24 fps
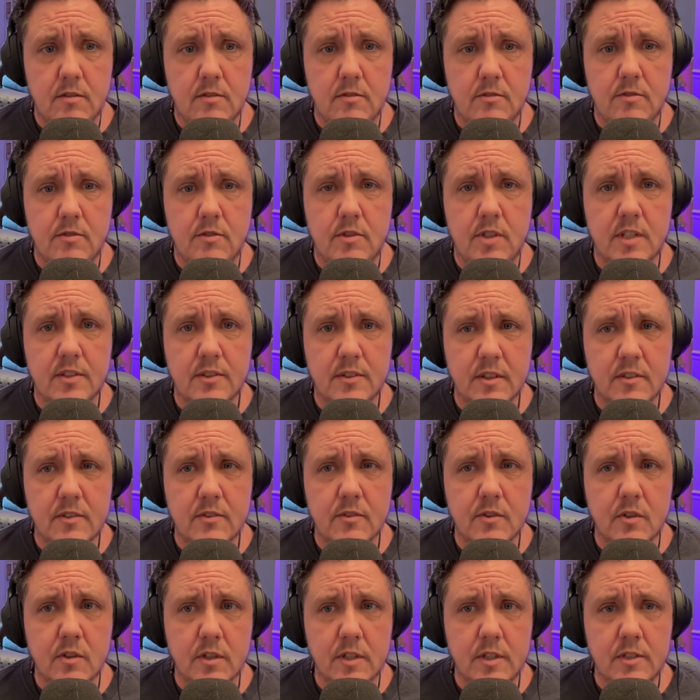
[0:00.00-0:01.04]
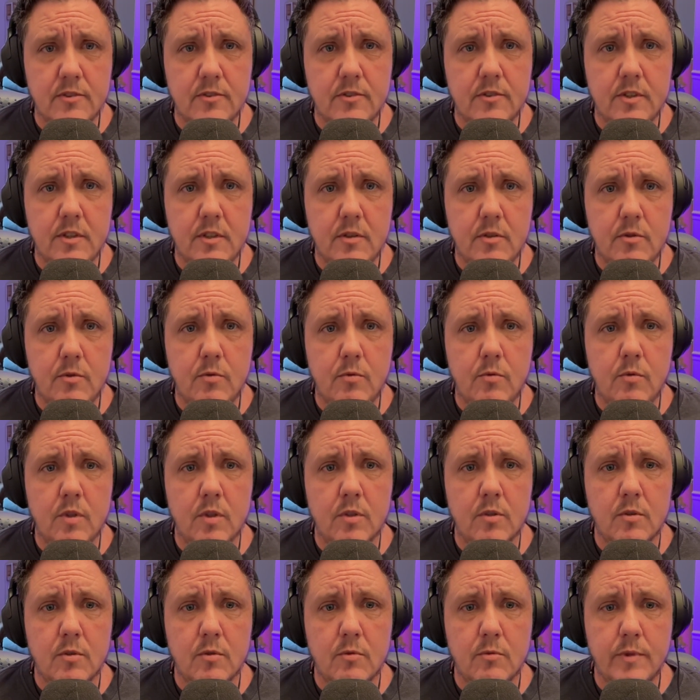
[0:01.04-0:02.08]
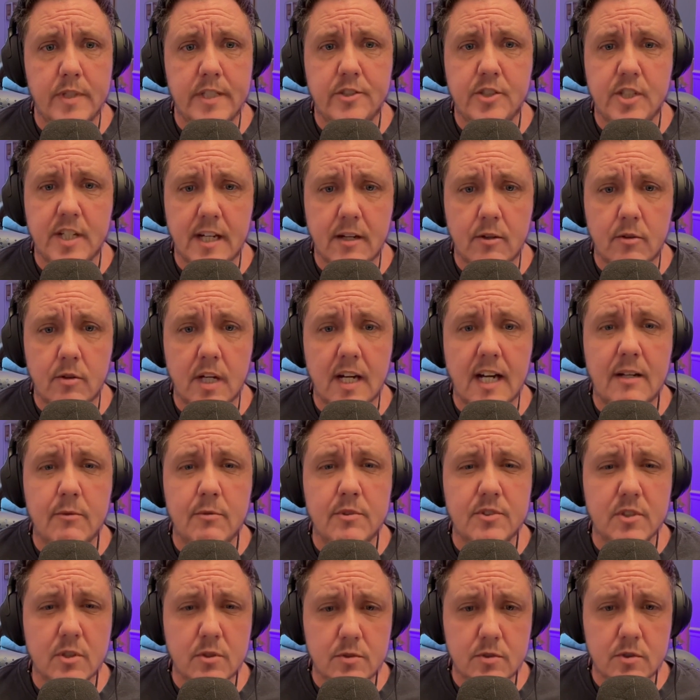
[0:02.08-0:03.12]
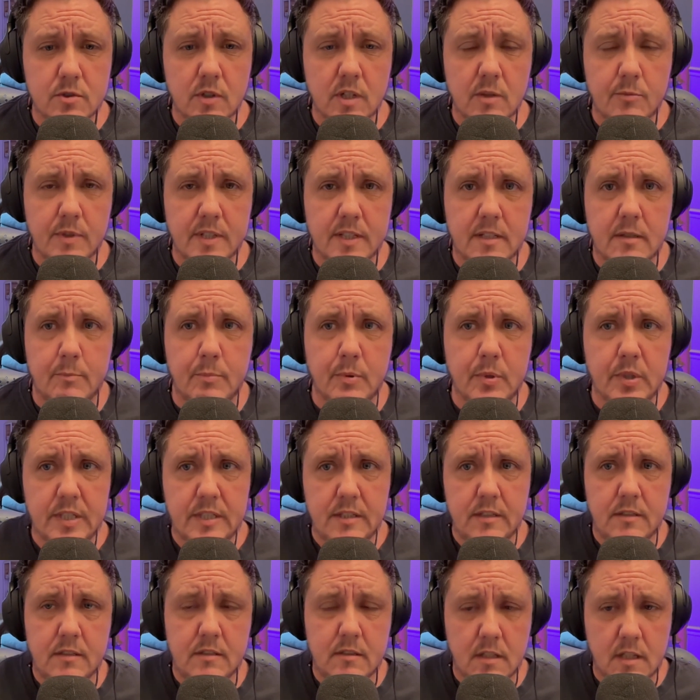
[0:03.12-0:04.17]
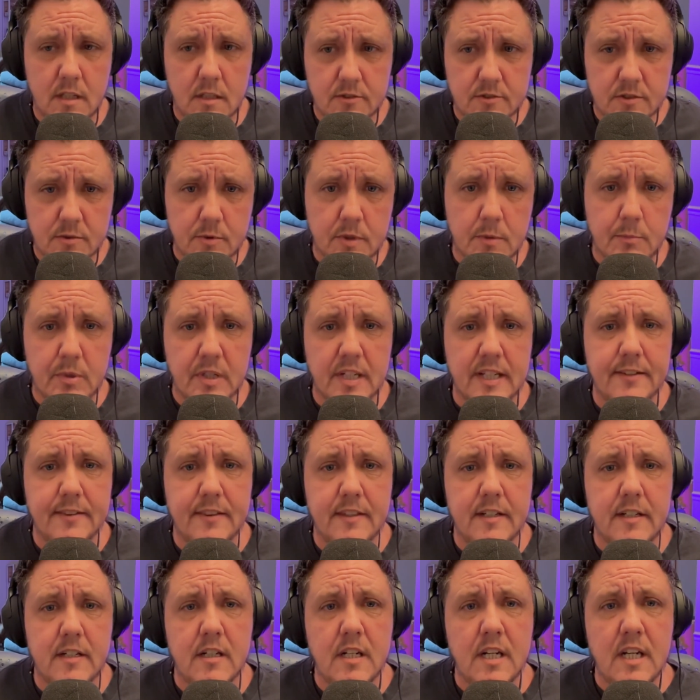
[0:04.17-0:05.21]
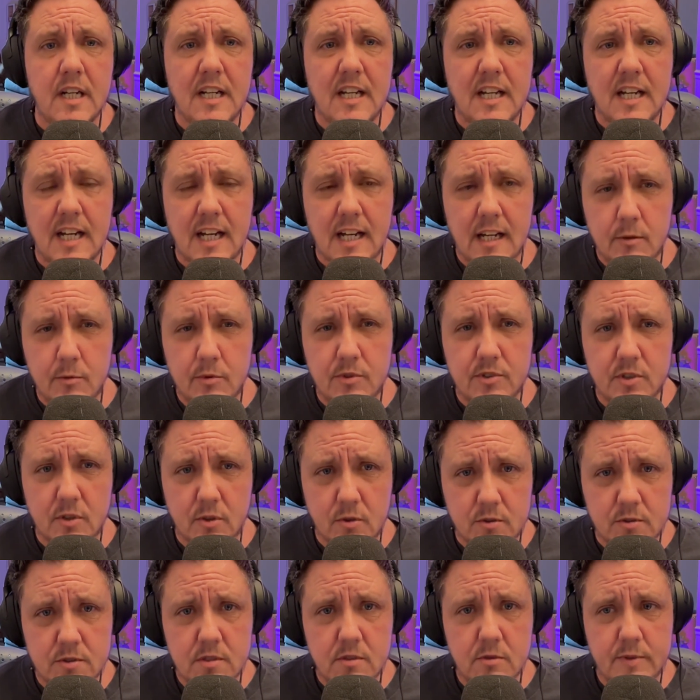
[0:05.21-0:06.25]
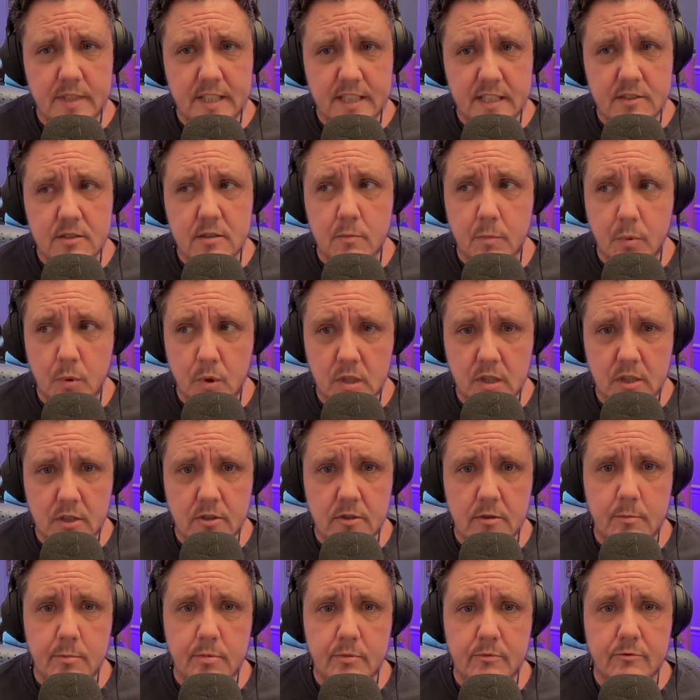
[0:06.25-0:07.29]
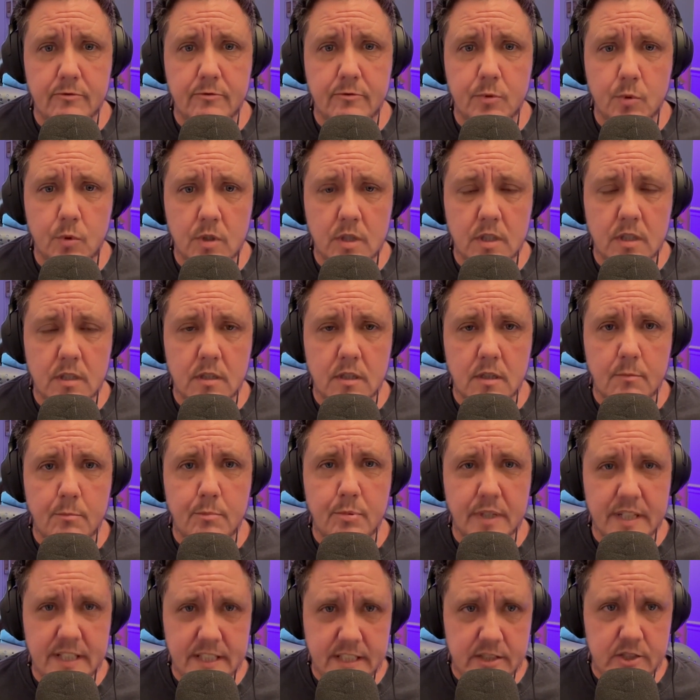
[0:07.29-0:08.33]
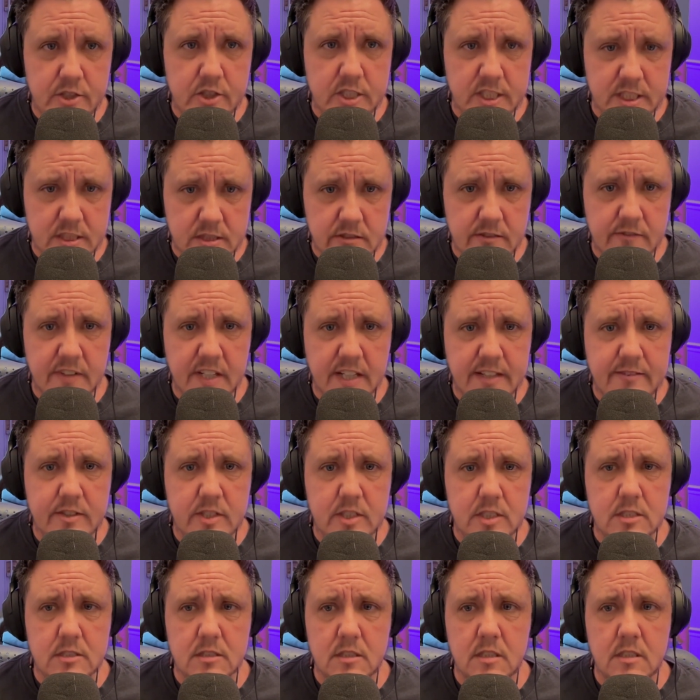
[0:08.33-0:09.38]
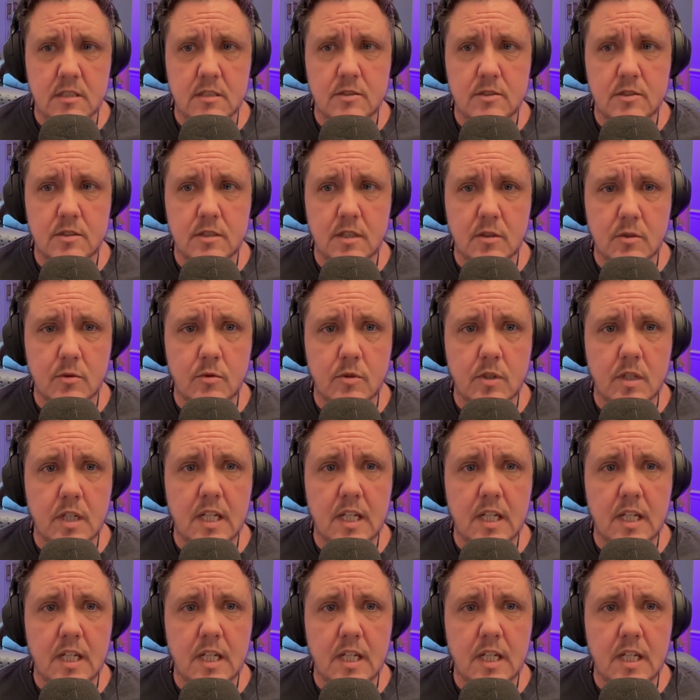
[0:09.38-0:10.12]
just as long as you reach out. I also want to put out there, I was also in a support group for brain injury survivors. So